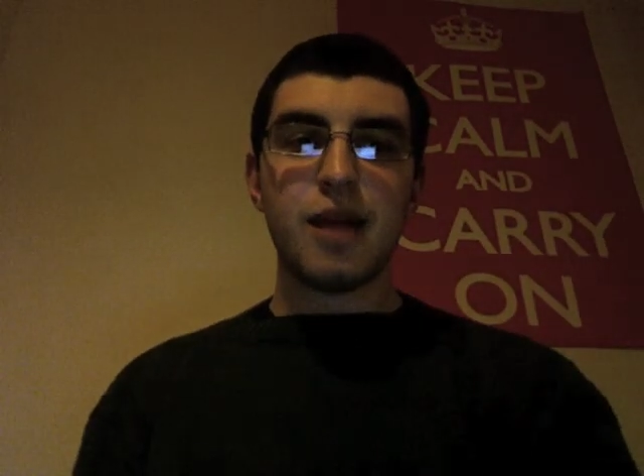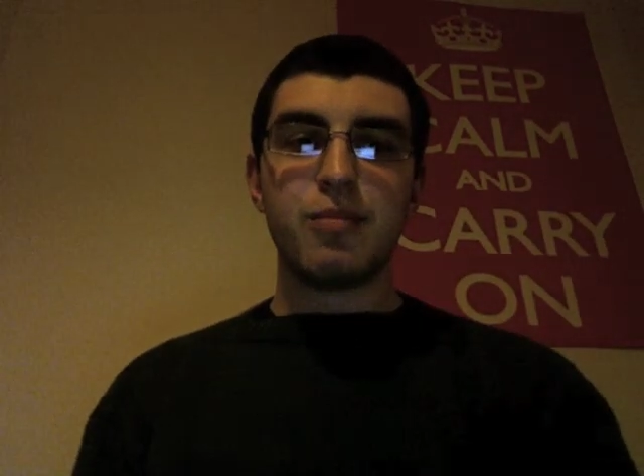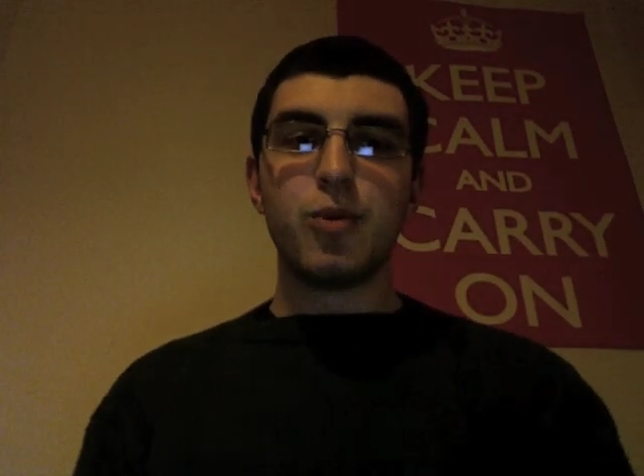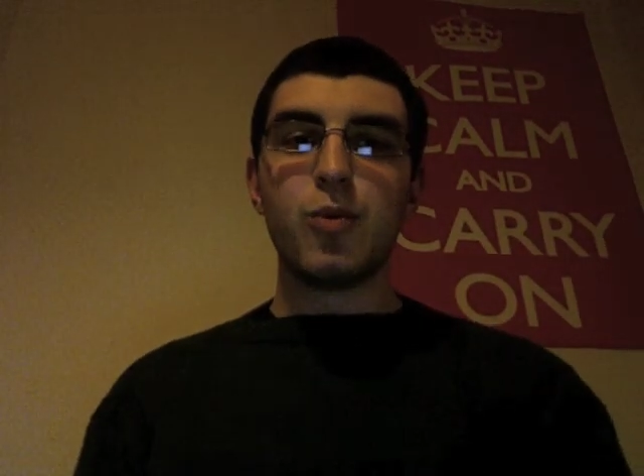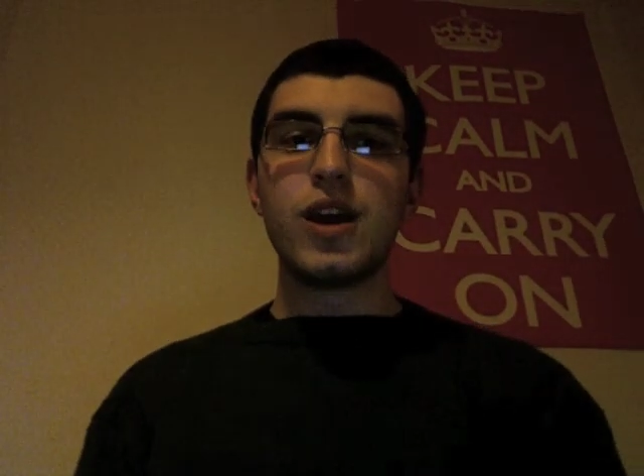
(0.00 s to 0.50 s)

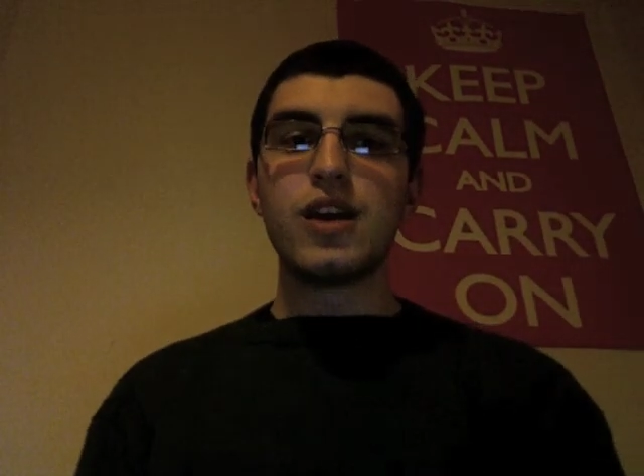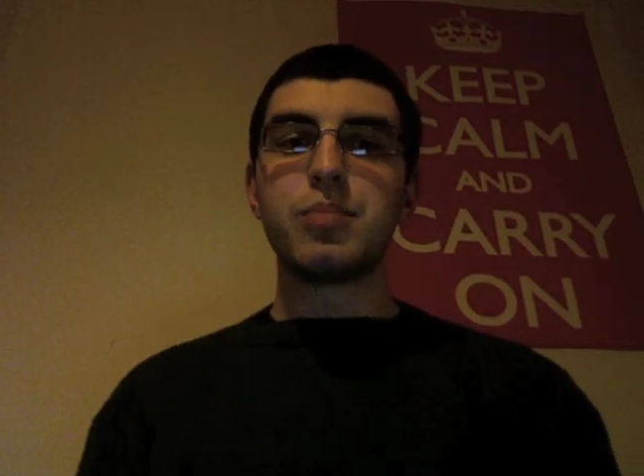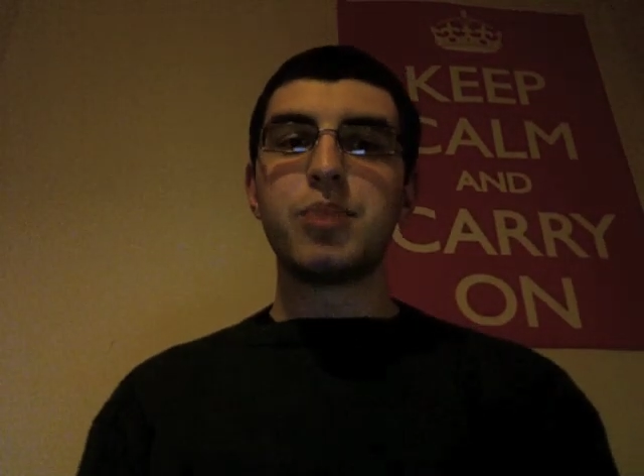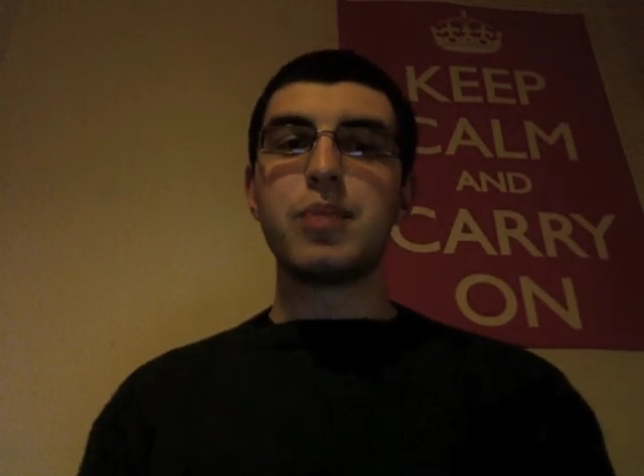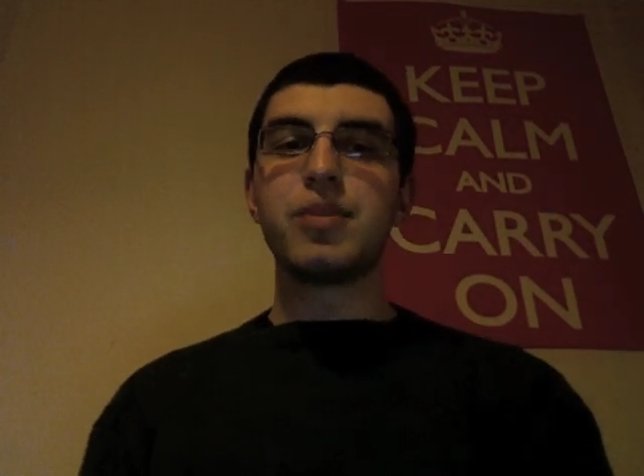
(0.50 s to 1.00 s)
But we are the
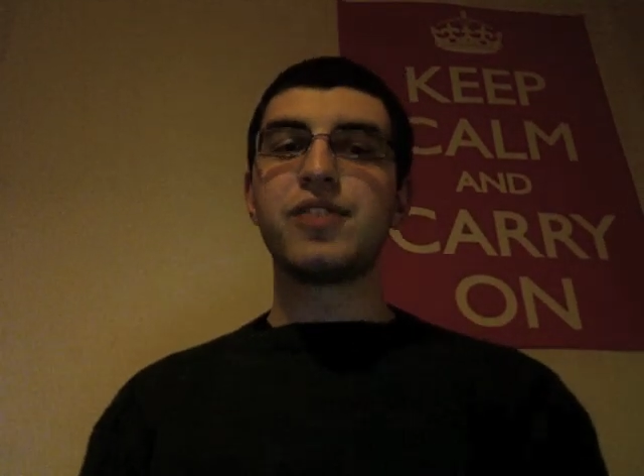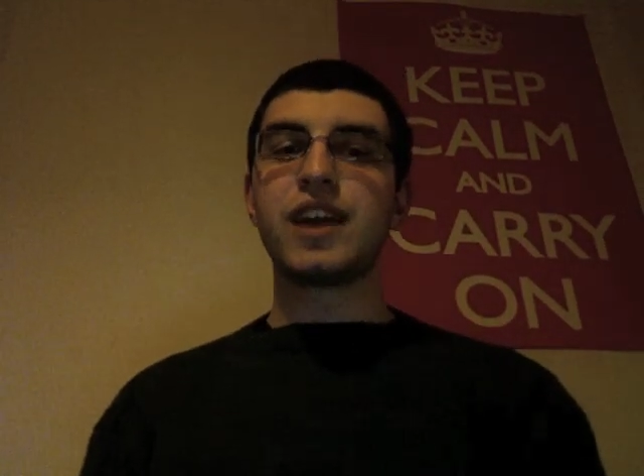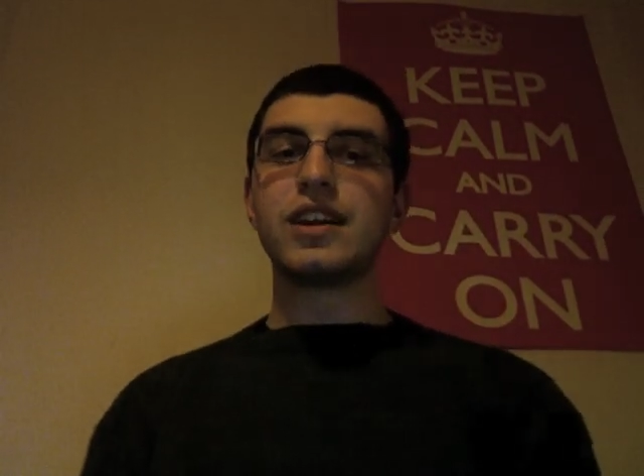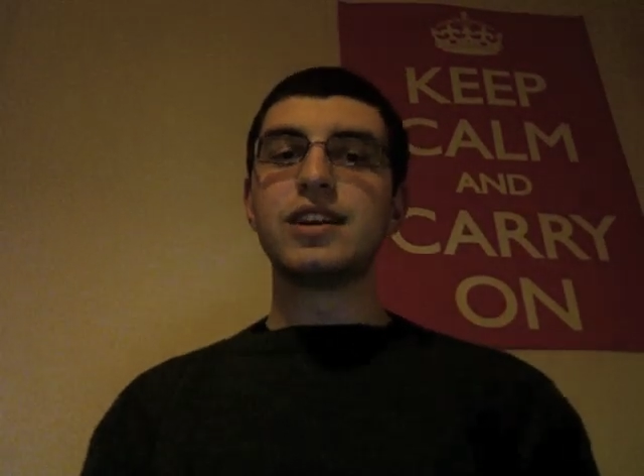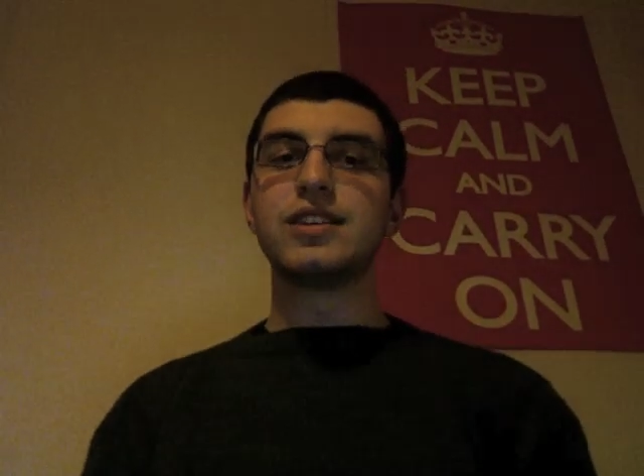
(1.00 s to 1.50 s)
people of
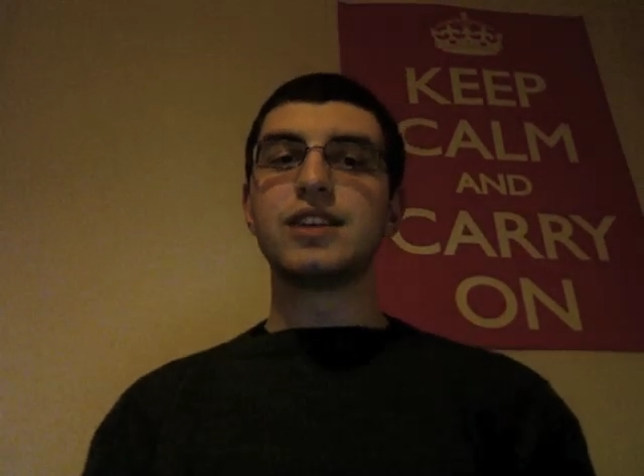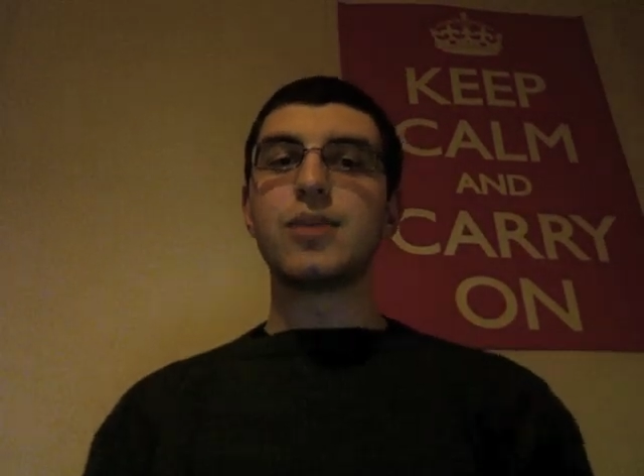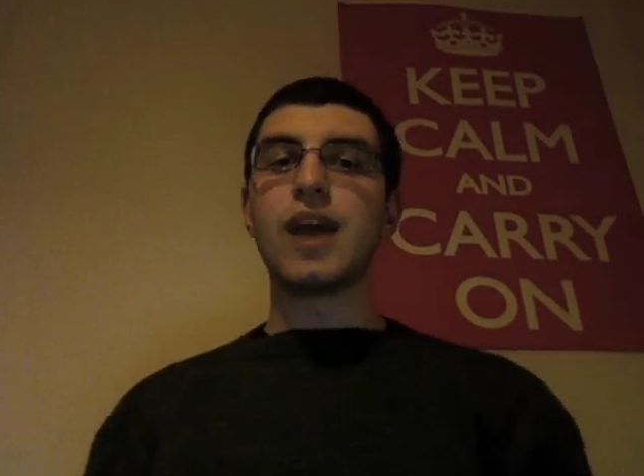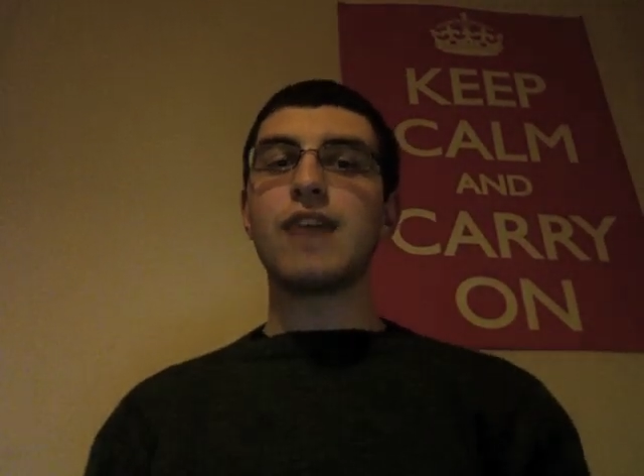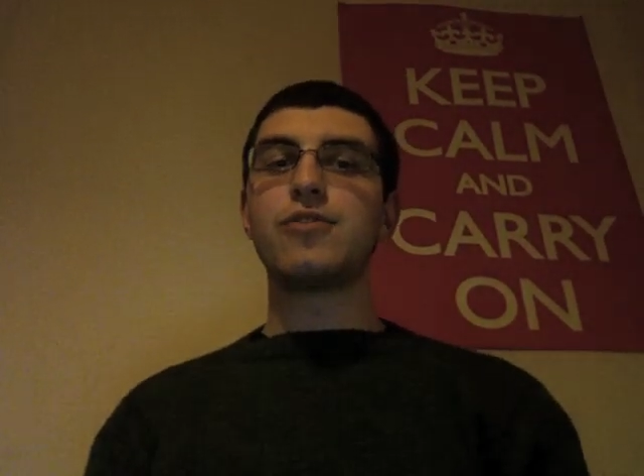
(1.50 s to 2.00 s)
England, and
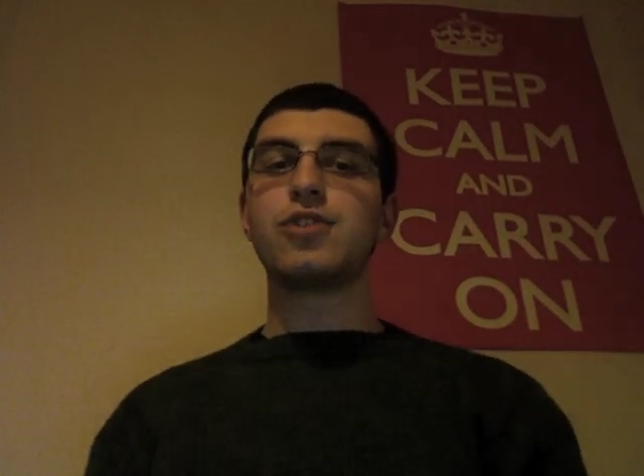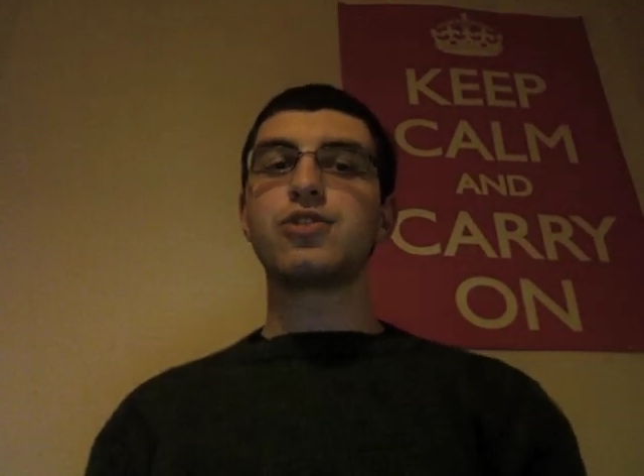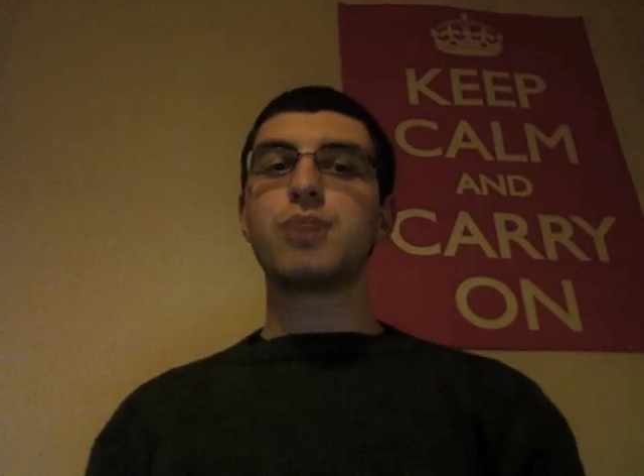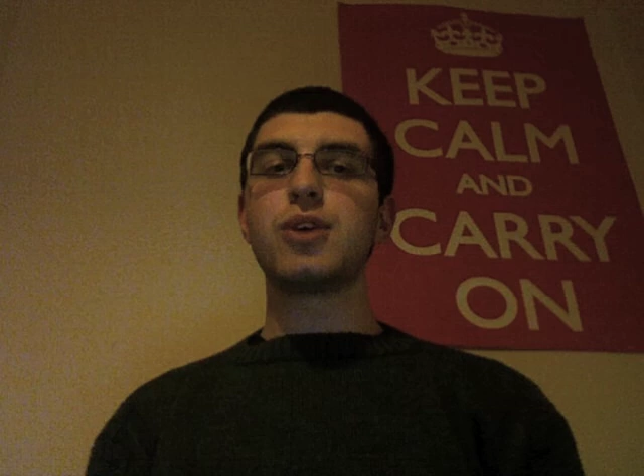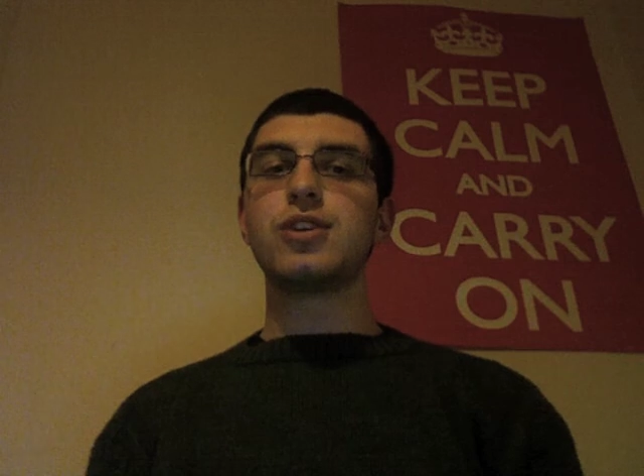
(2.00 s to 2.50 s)
we have not
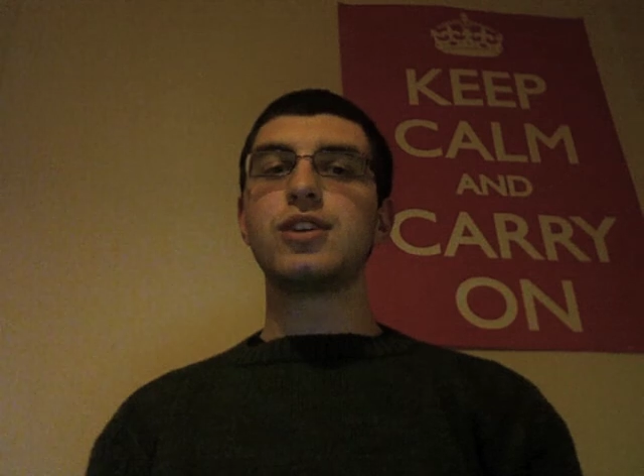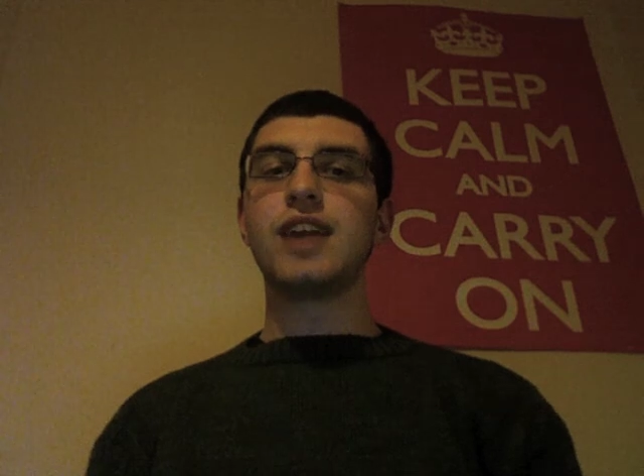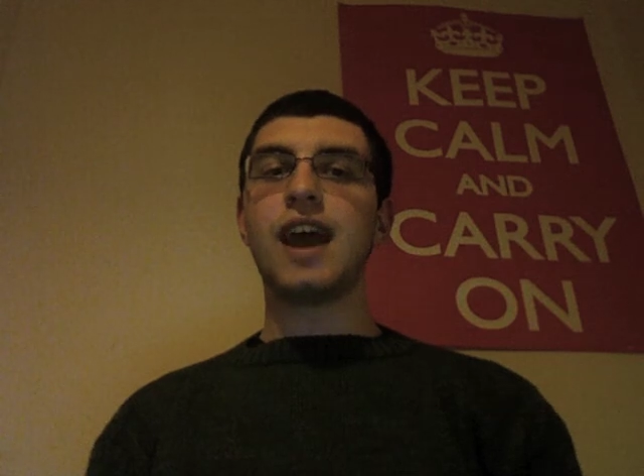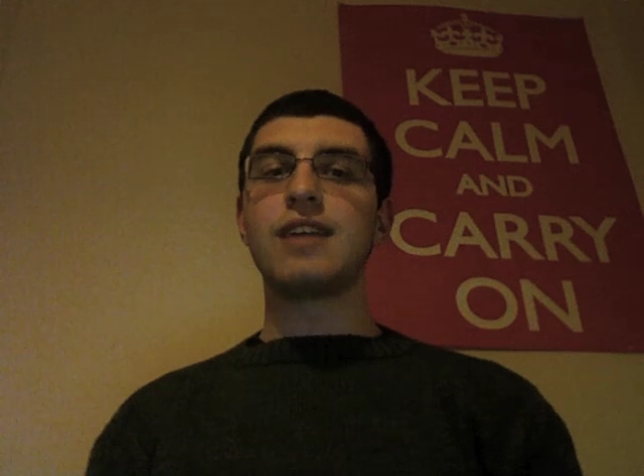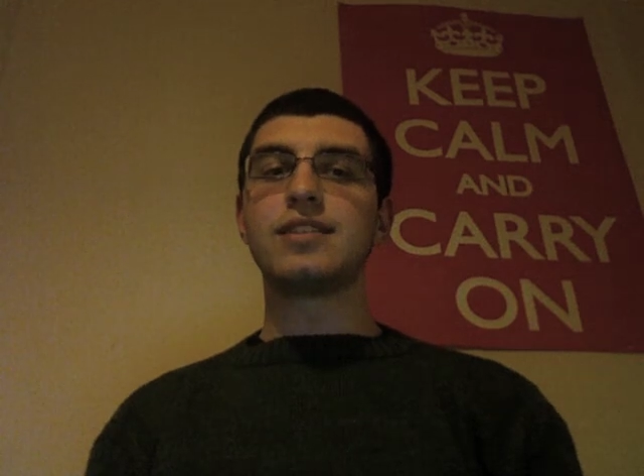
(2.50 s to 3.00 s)
spoken
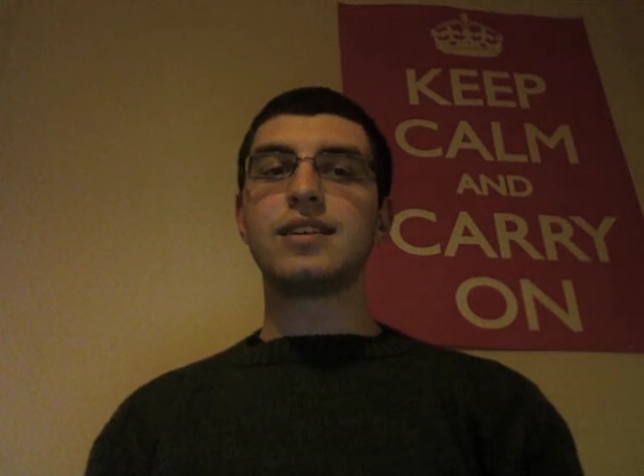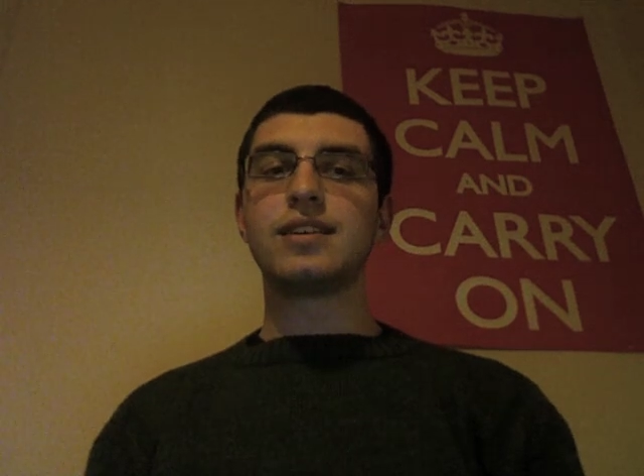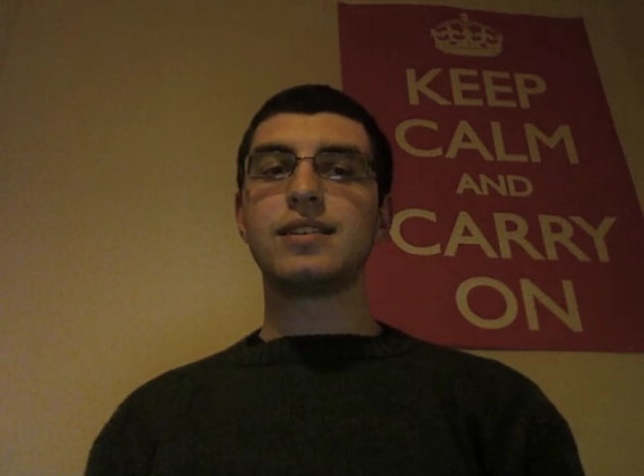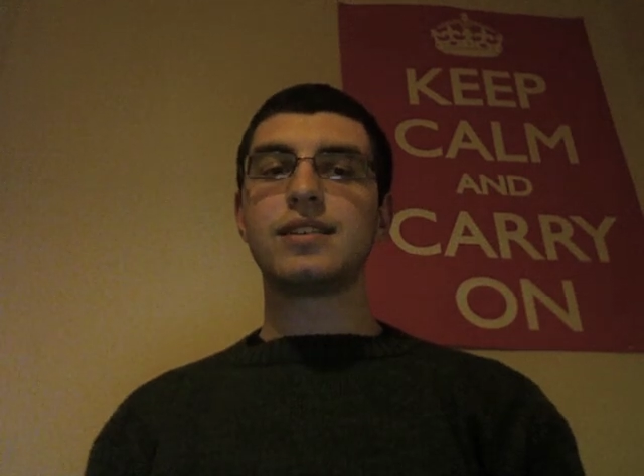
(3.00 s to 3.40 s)
yet.